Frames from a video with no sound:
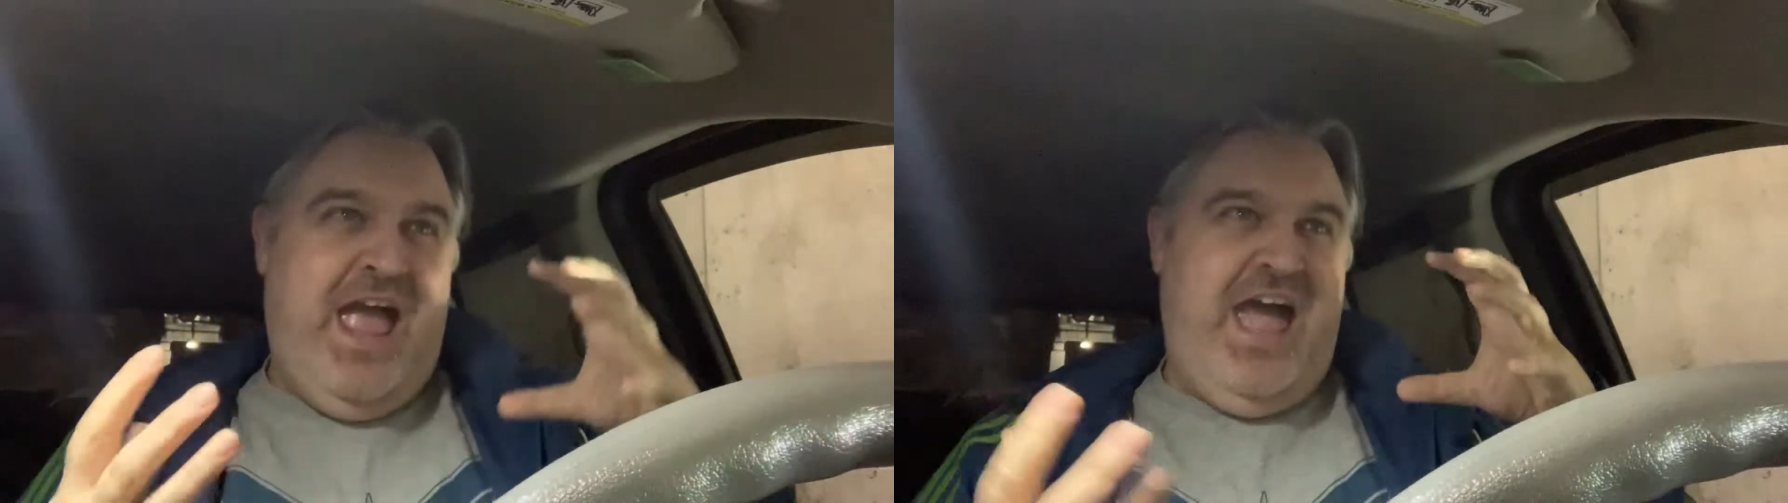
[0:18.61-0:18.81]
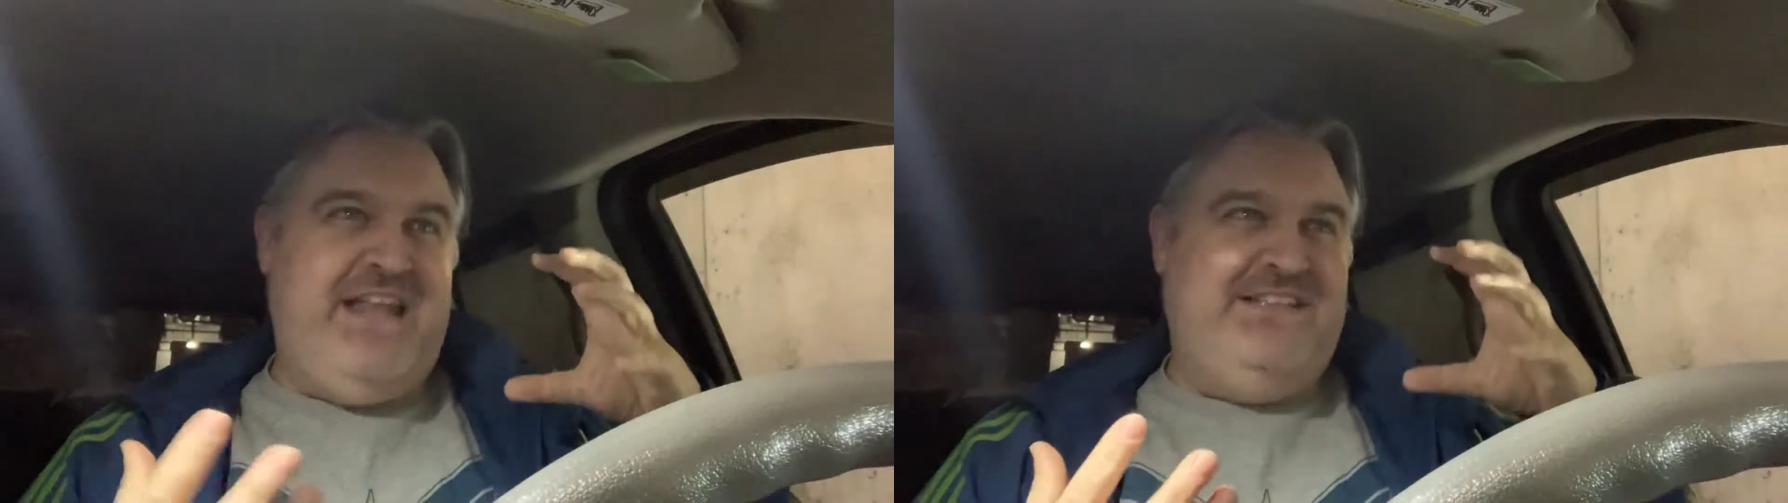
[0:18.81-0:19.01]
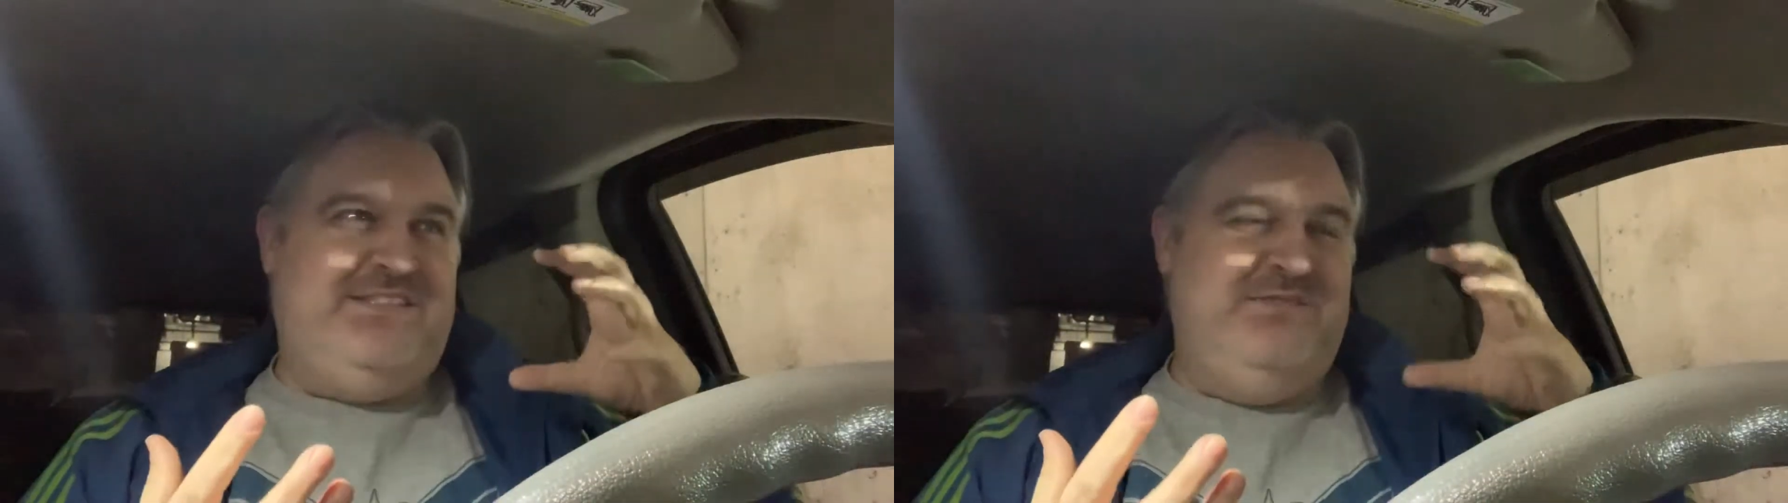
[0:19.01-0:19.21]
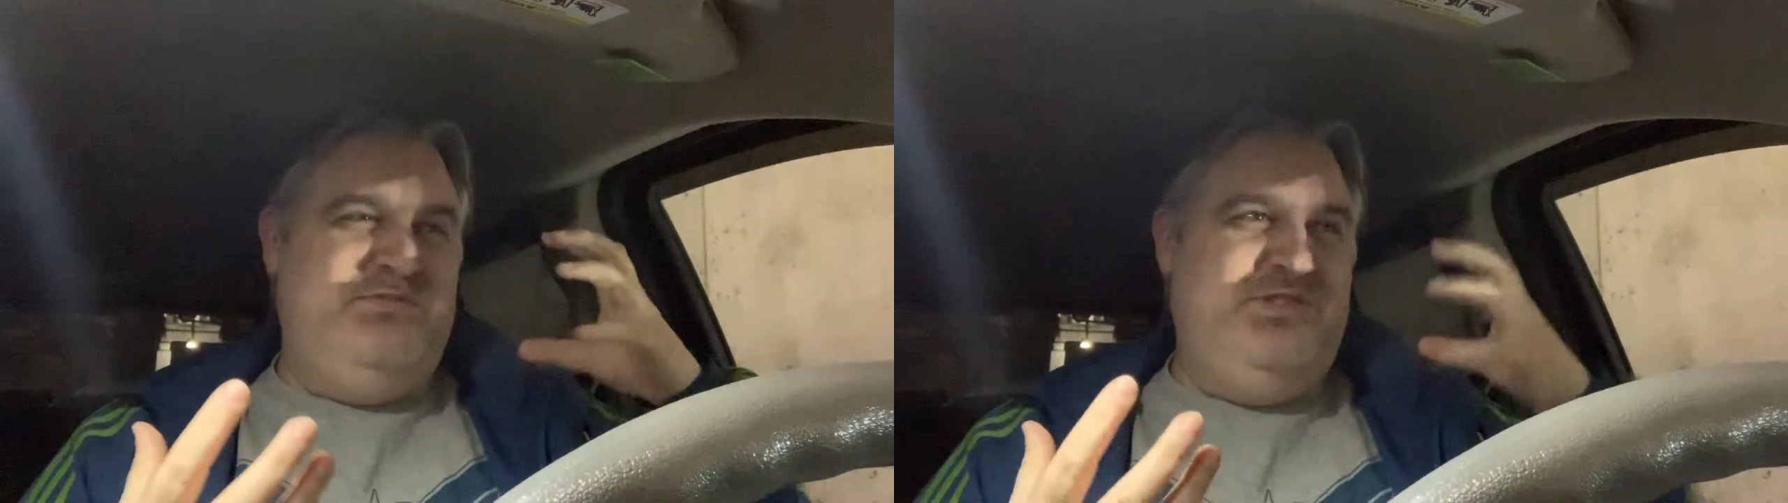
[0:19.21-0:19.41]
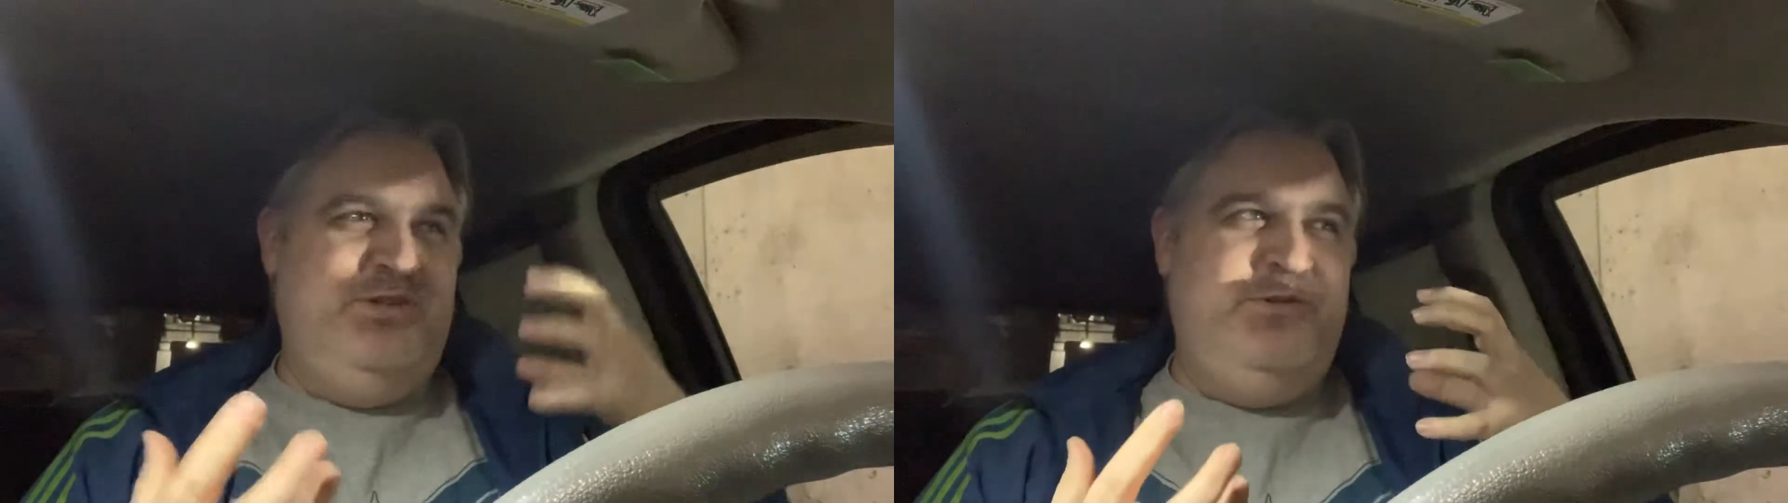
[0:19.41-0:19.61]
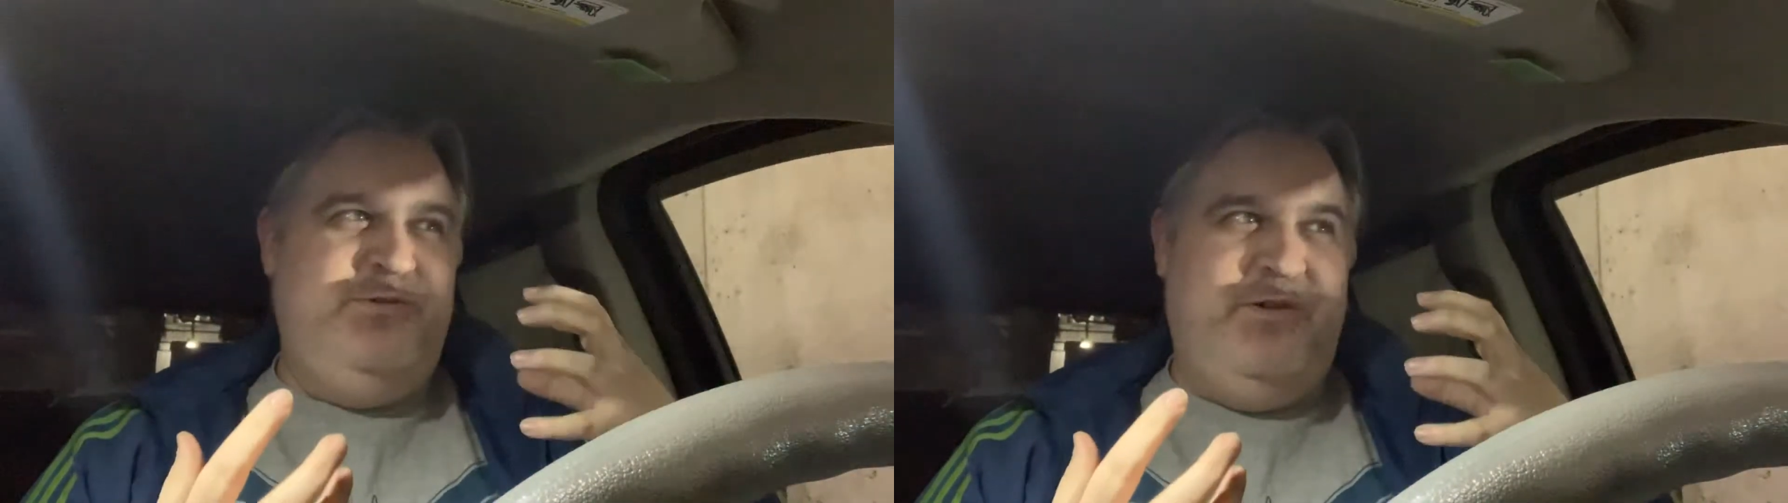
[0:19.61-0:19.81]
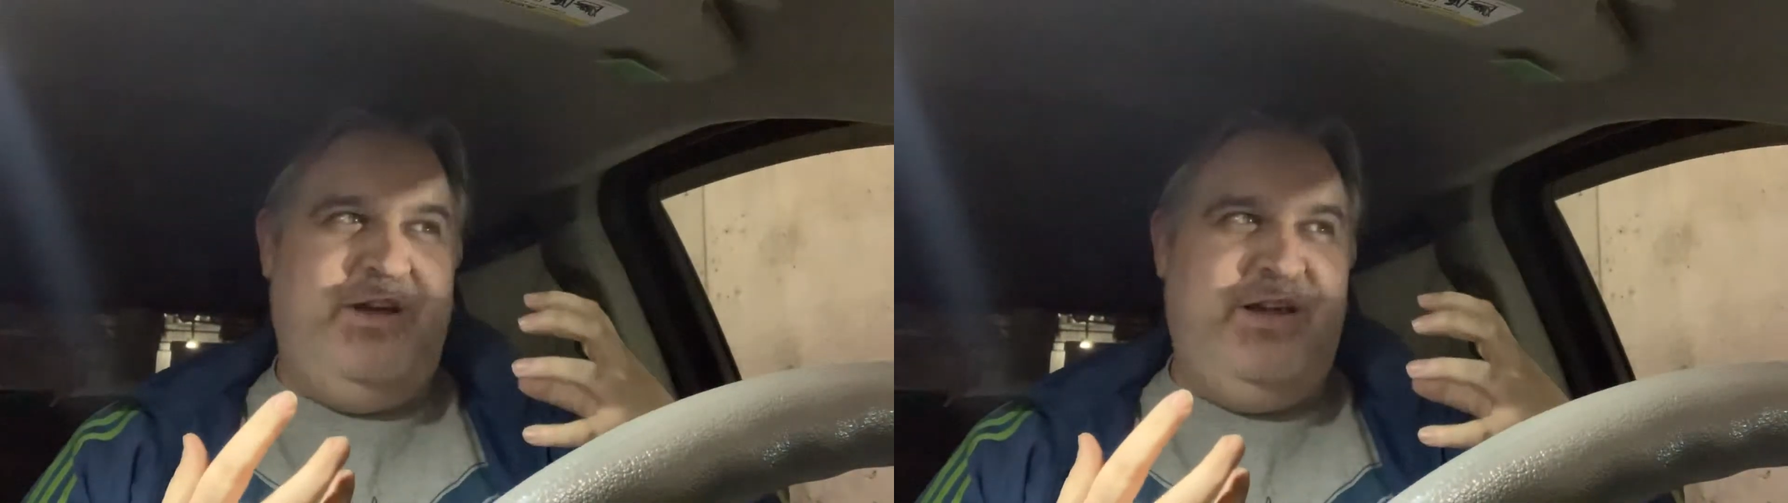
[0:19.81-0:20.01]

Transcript: Added some new